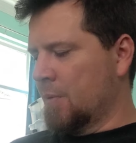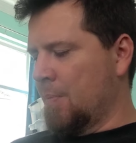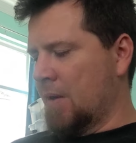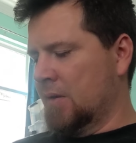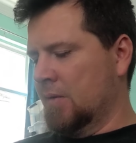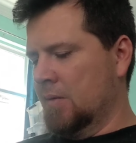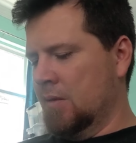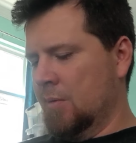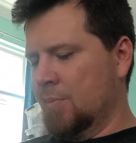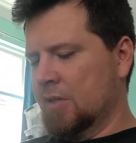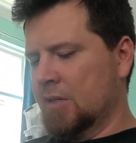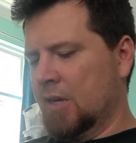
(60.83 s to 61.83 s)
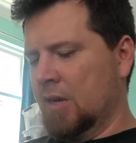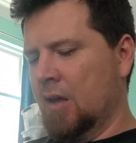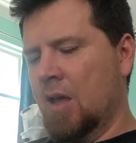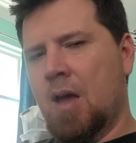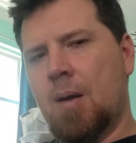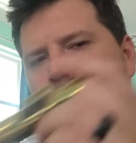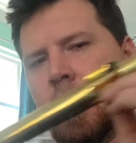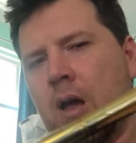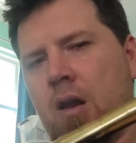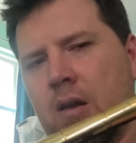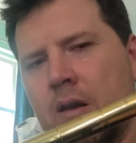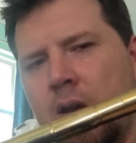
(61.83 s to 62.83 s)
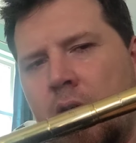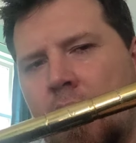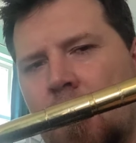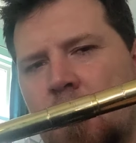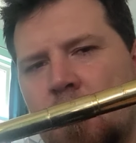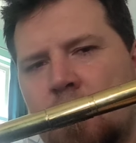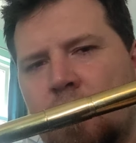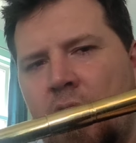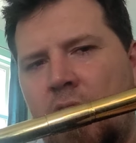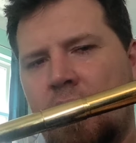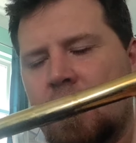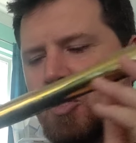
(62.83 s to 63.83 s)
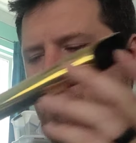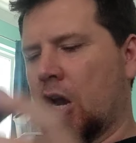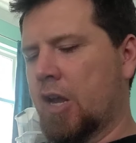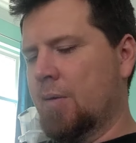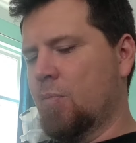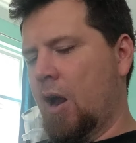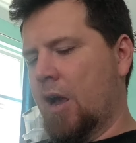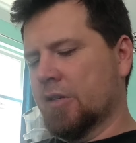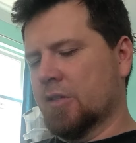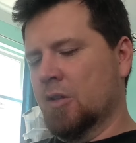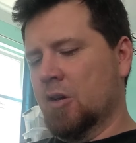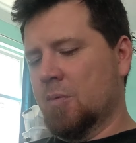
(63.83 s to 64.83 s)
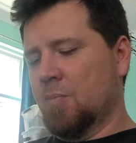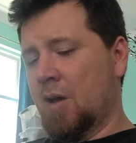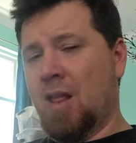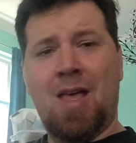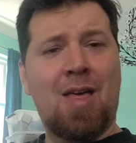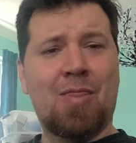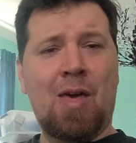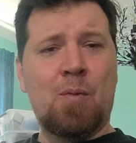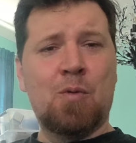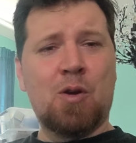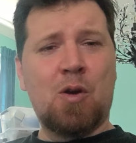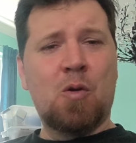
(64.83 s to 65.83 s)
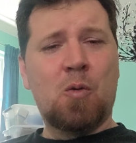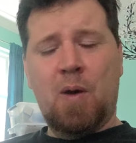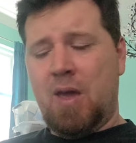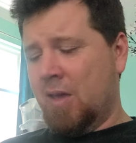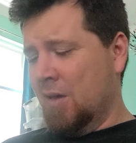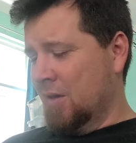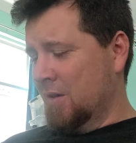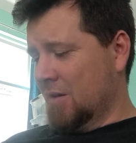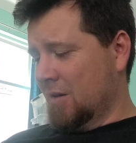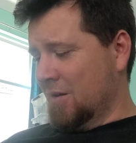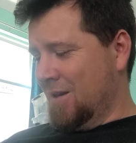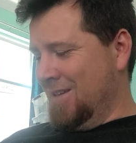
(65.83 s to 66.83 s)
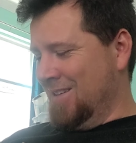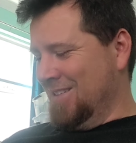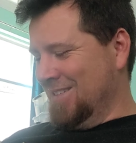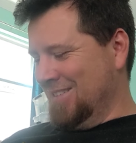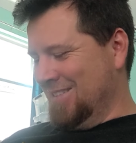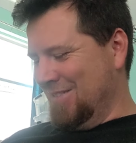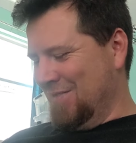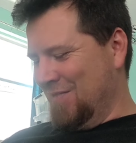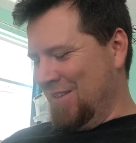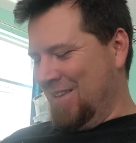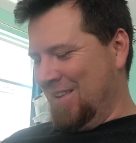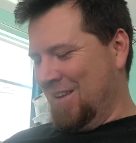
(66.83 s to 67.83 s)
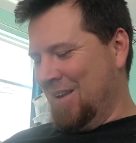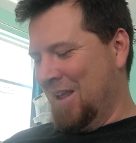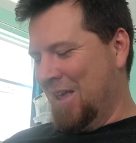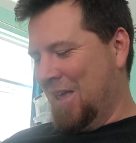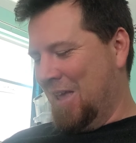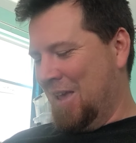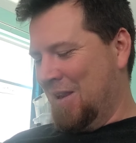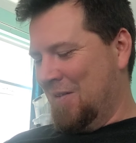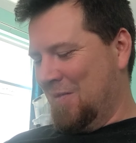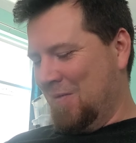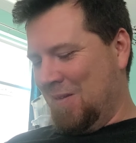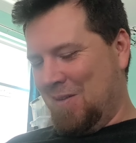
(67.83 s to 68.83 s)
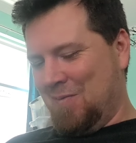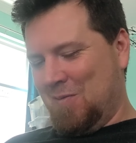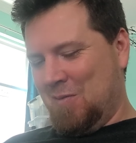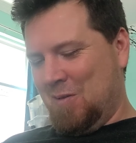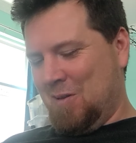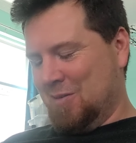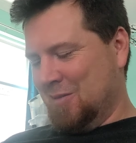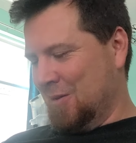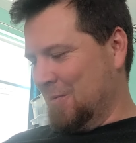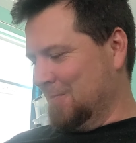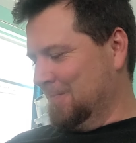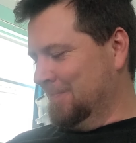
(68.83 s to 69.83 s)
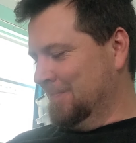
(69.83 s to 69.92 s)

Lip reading: the patina. Not a huge fan of the shiny brass look, but that will go away uh, in a few years. So